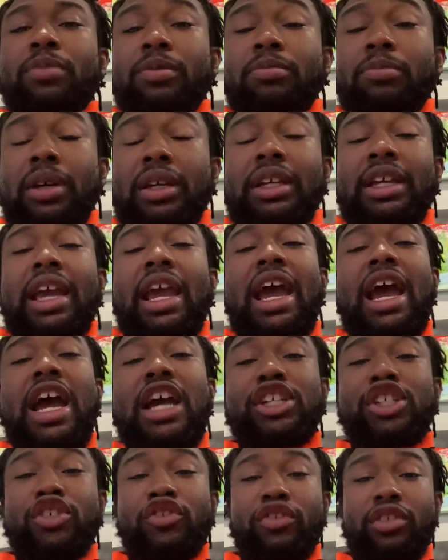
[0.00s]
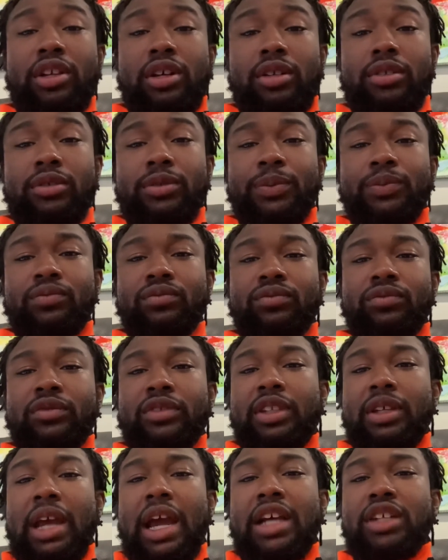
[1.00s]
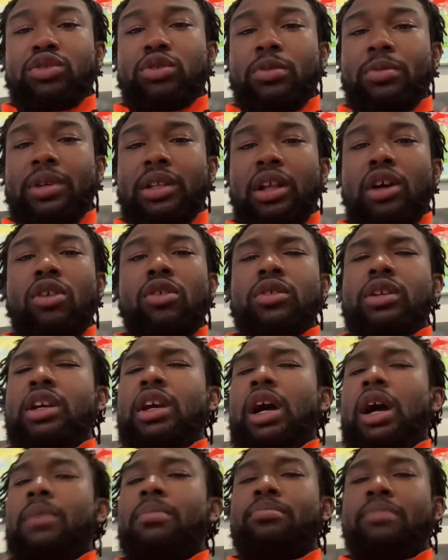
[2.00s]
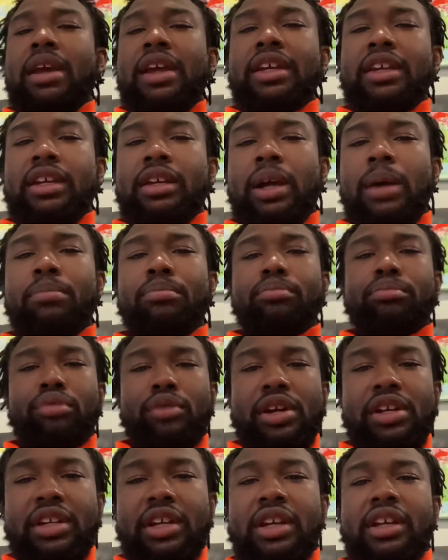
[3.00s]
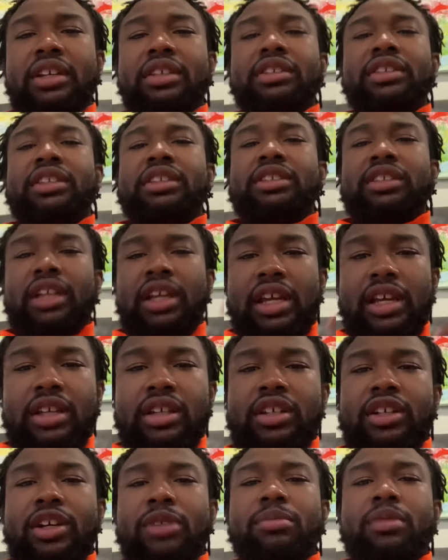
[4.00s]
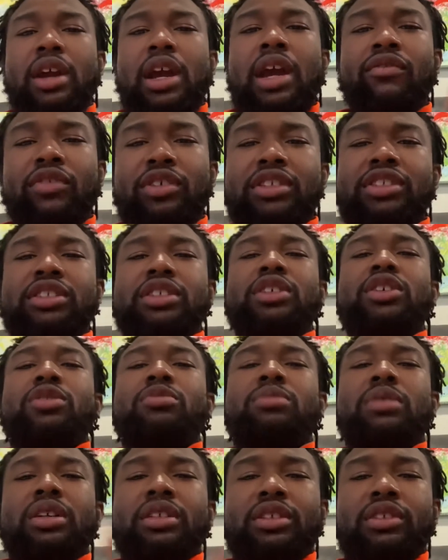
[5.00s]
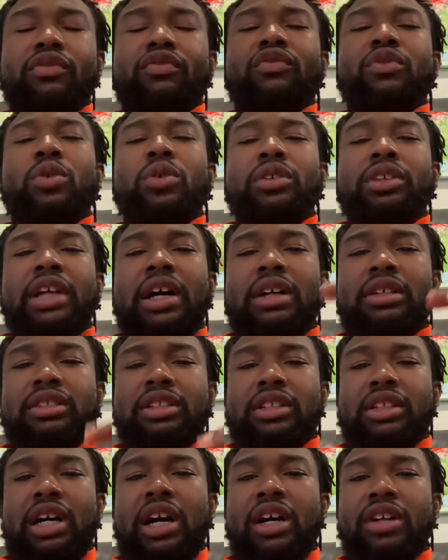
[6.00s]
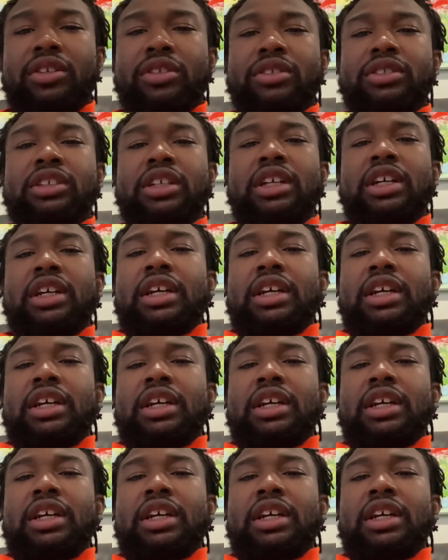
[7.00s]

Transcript: but cash flow, the actual be like, oh yeah, I'm making, I'm bringing in this income every single month of $4,000